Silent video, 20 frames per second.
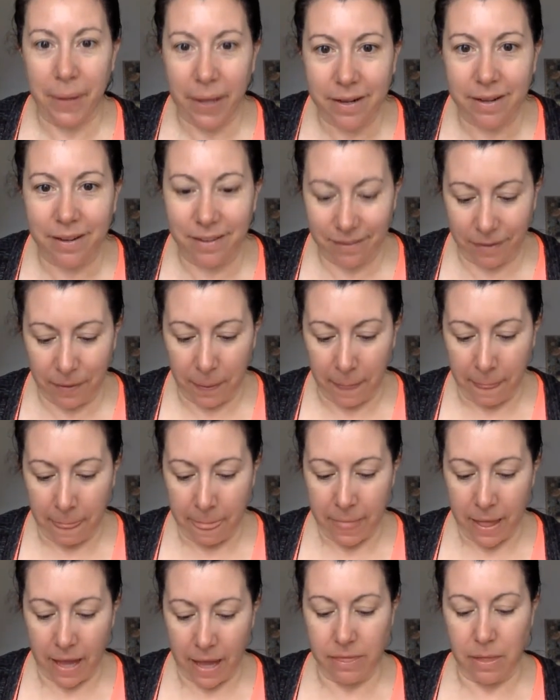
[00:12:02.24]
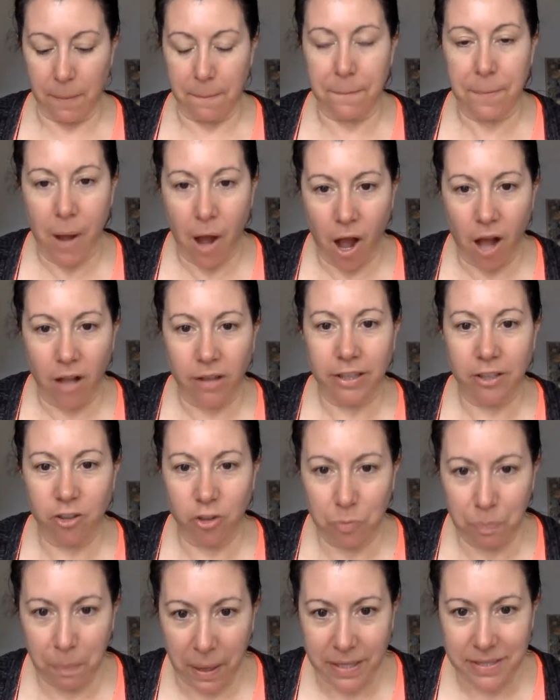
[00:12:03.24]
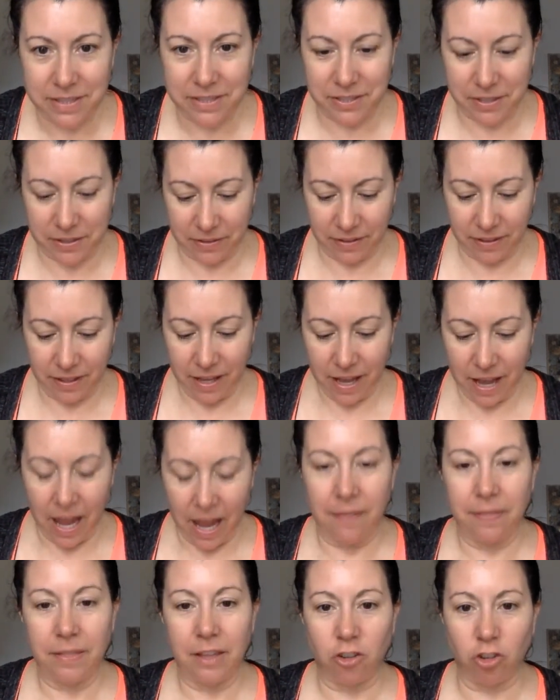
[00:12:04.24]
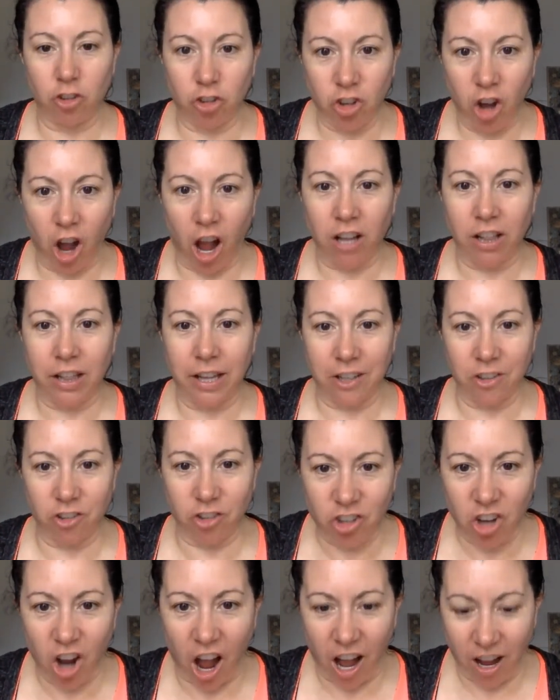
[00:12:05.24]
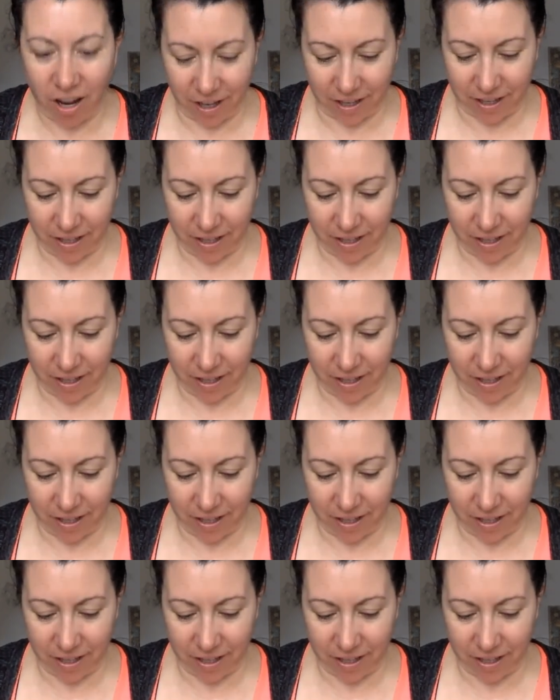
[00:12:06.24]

pickle and the polished pencil and the chocolate chalk.